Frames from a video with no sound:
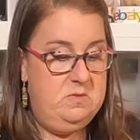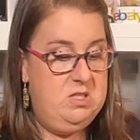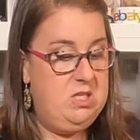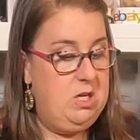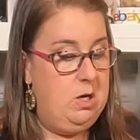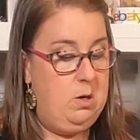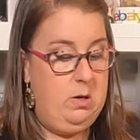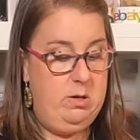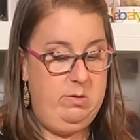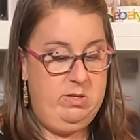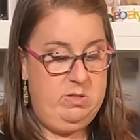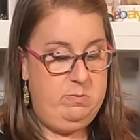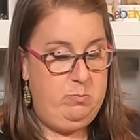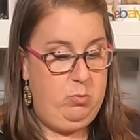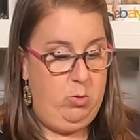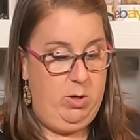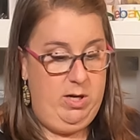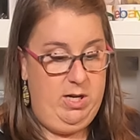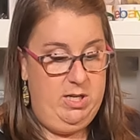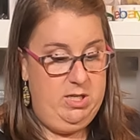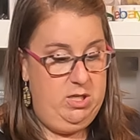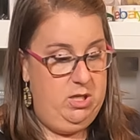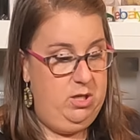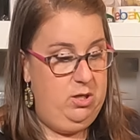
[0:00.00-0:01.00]
So it was
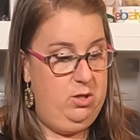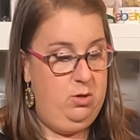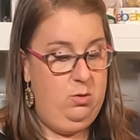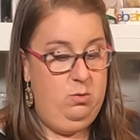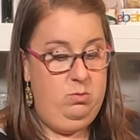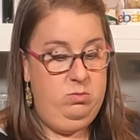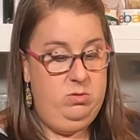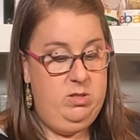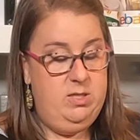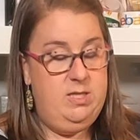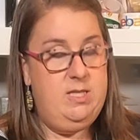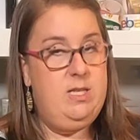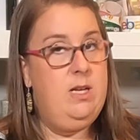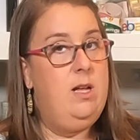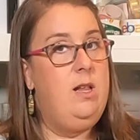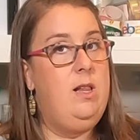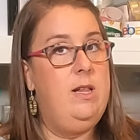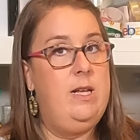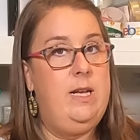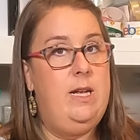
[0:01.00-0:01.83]
brand new, still